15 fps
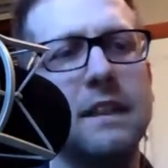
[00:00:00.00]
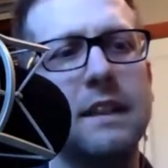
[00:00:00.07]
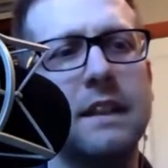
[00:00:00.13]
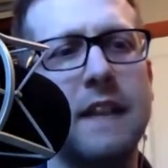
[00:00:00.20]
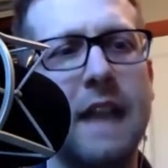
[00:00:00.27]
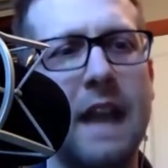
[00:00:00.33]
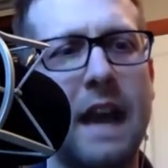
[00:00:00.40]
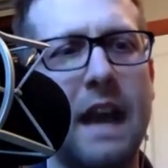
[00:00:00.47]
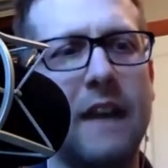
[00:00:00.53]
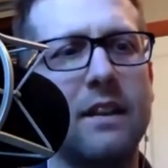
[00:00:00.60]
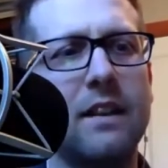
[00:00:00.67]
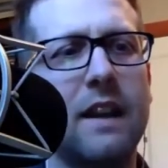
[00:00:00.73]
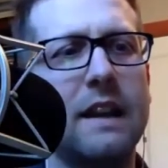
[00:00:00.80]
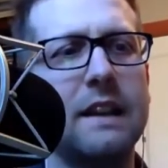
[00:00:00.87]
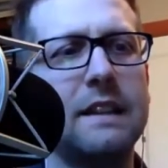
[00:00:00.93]
yeah
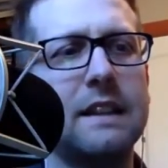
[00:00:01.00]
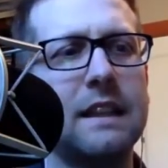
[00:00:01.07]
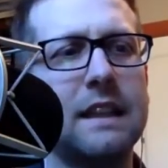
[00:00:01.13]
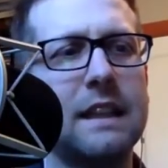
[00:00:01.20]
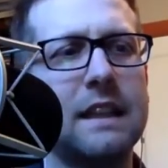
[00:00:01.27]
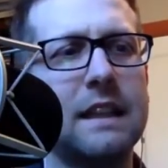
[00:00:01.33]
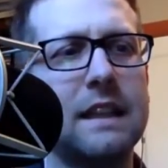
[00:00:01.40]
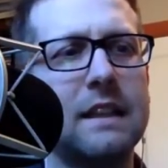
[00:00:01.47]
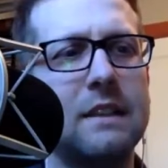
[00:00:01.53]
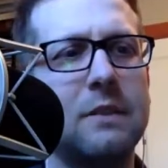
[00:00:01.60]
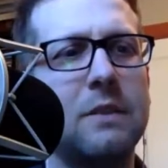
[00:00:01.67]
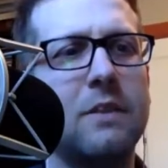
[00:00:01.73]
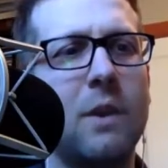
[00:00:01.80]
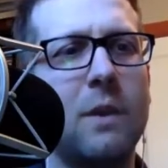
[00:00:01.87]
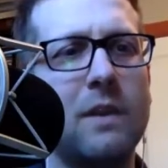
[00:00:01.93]
like uh,
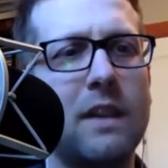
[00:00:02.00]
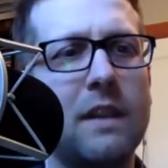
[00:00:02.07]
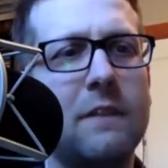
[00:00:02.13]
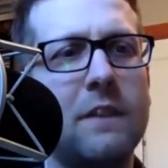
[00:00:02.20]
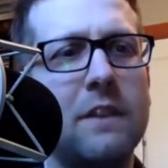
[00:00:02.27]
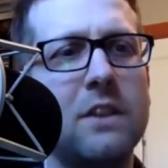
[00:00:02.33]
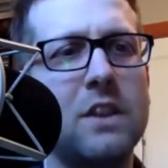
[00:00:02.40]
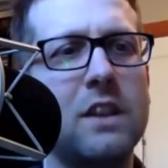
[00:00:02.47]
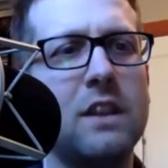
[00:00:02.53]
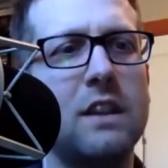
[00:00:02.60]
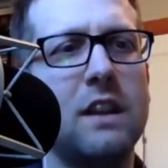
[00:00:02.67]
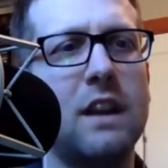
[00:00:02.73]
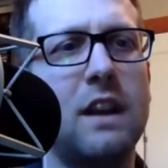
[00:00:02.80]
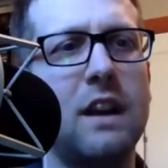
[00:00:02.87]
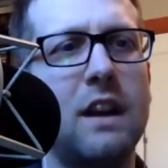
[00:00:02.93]
we've always had a vision
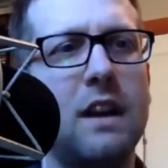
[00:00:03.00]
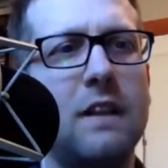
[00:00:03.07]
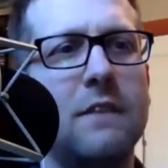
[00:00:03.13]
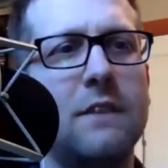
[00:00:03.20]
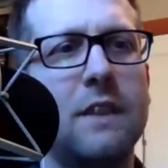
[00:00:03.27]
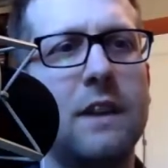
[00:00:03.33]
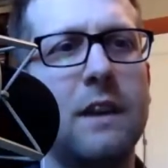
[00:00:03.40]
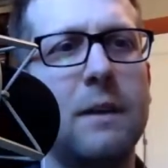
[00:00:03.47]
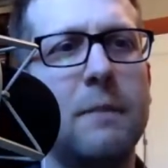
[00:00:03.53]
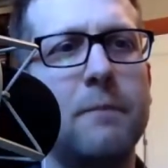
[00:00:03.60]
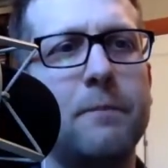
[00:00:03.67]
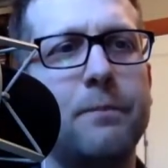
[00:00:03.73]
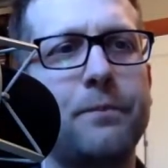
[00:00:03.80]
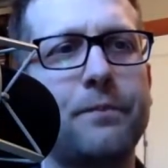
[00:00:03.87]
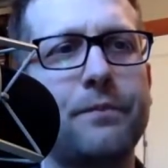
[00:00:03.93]
of um,
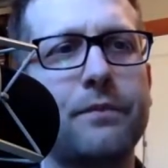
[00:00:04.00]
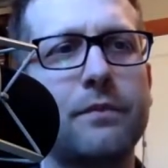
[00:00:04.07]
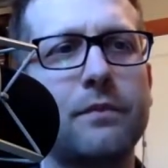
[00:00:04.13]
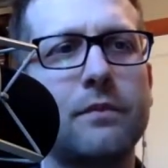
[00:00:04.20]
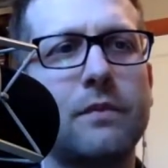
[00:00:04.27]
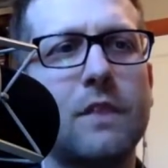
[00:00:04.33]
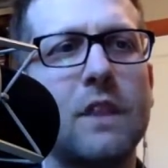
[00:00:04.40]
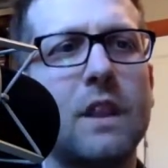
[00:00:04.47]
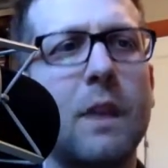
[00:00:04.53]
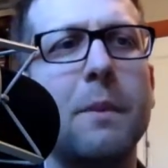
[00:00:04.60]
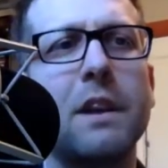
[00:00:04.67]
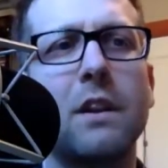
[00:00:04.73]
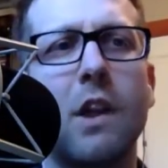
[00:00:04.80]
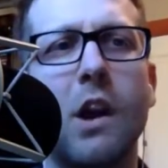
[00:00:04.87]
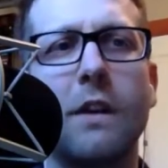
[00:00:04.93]

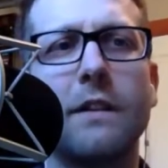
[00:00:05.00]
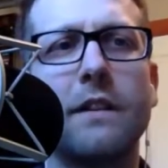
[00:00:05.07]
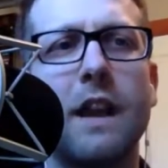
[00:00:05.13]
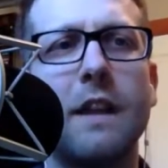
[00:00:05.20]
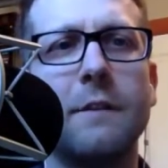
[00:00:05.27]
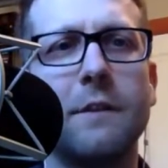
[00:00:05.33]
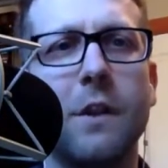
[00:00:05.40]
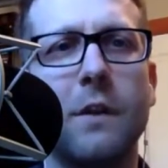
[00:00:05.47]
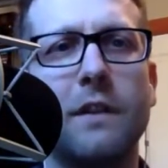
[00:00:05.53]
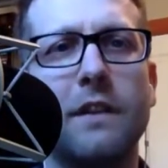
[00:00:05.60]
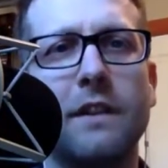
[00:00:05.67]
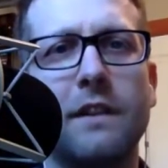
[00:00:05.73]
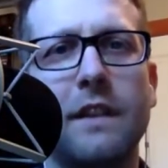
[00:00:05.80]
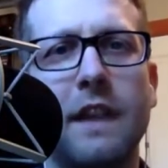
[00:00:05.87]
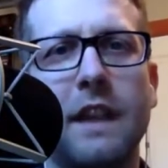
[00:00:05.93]
coming alongside folks and
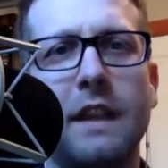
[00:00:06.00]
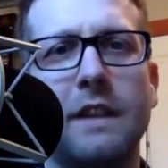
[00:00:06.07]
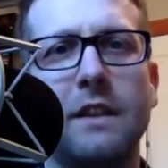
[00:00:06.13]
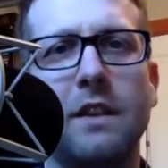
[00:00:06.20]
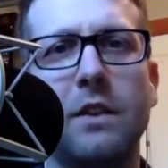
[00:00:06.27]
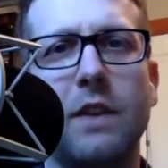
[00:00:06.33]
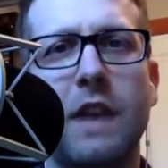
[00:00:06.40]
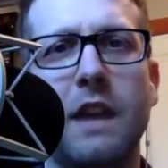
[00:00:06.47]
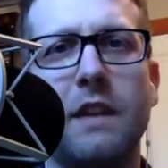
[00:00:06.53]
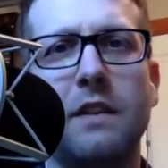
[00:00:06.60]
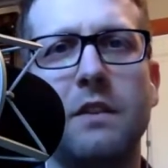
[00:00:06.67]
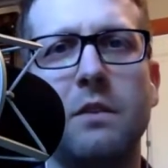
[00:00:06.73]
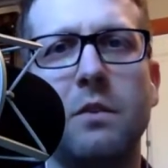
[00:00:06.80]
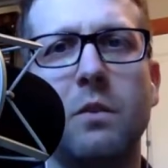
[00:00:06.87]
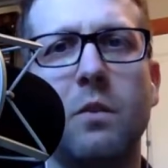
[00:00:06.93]
saying, okay,
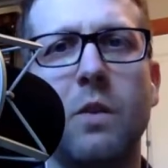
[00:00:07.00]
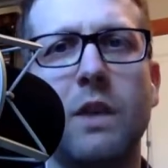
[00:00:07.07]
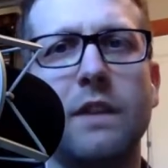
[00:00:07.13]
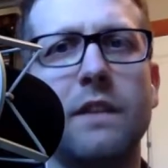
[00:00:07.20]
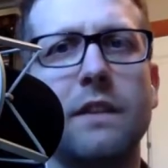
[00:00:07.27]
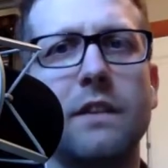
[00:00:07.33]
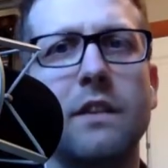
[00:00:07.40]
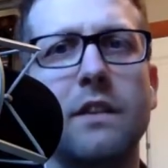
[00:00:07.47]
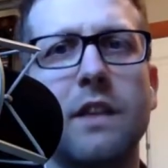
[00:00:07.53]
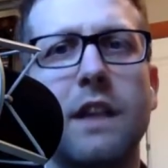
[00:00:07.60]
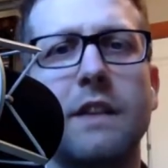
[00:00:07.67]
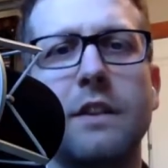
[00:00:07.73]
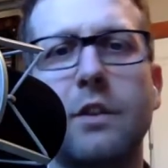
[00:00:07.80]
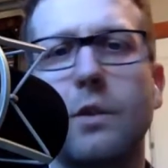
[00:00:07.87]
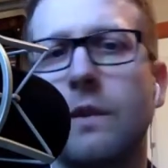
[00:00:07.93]
what does it look like
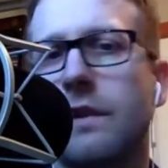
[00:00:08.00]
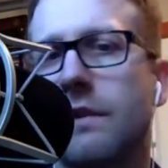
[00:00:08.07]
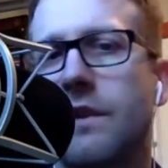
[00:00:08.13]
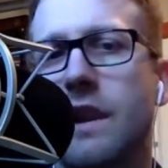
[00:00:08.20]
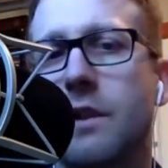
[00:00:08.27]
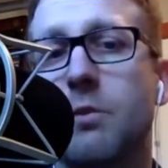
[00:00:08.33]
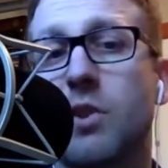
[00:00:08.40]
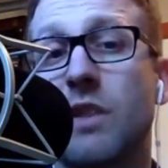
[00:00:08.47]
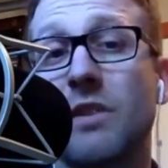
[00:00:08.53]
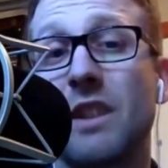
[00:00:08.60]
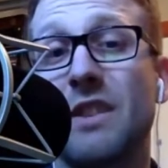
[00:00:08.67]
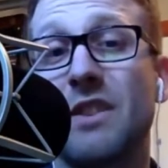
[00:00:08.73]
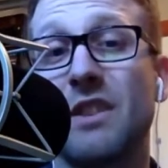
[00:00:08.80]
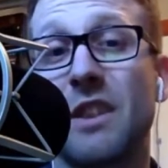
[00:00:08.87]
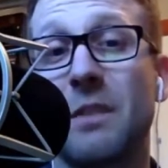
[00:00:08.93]
to crucify your
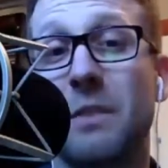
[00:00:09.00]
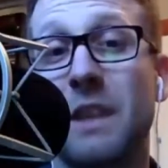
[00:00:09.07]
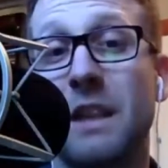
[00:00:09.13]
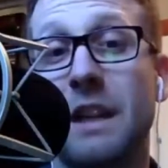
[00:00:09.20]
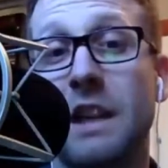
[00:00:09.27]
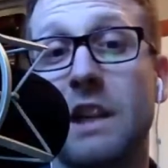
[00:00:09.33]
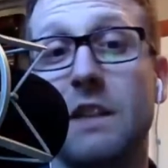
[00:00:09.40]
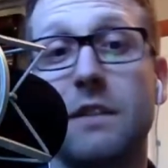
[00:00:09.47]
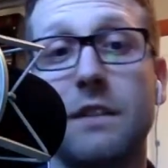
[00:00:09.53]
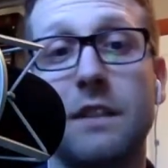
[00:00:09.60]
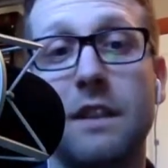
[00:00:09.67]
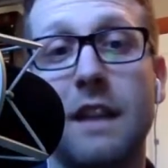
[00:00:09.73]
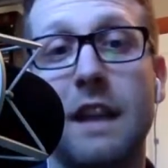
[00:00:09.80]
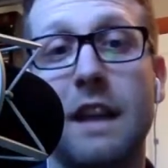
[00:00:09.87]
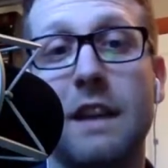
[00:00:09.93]
privilege a little bit here?
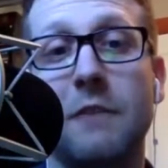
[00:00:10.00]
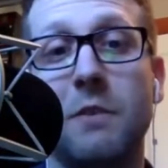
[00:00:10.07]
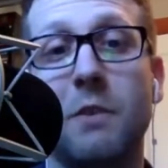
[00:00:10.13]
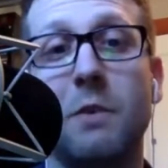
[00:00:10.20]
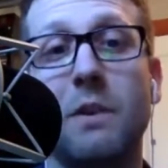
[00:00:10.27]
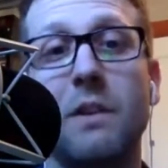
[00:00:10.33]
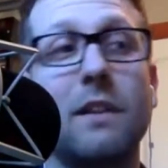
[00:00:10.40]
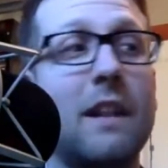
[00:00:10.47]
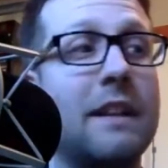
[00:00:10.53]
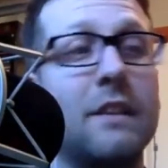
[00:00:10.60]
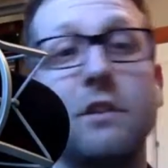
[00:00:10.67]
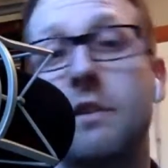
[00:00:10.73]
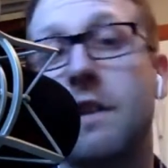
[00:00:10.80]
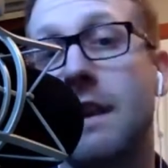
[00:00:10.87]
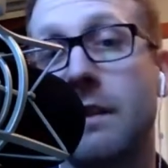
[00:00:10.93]
And what would it look like
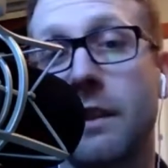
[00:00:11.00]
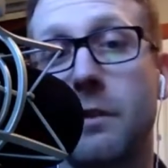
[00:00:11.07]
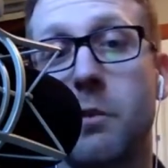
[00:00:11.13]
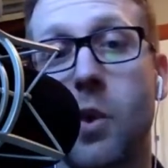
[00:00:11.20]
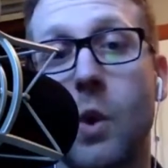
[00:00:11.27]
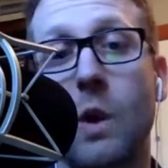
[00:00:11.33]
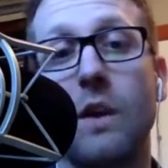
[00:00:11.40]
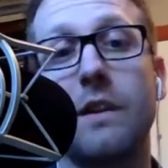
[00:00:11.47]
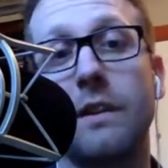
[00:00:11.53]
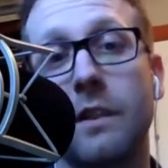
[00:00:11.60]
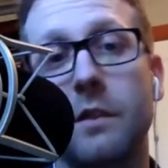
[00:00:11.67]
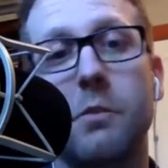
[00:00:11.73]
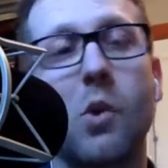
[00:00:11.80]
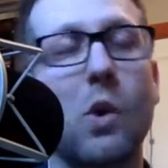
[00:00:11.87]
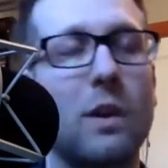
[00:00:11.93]
to do that a little more and a
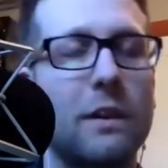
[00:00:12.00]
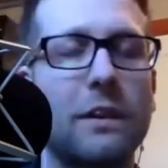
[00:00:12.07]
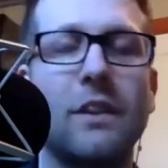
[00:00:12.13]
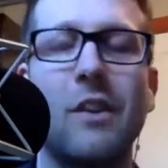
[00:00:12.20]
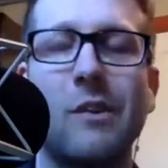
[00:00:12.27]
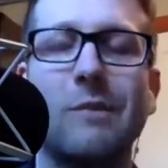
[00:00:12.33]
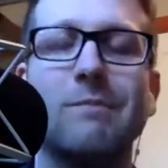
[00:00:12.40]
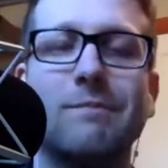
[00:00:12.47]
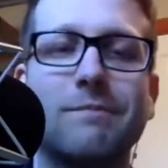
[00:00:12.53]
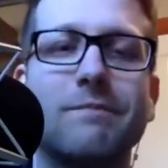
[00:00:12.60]
little more? So,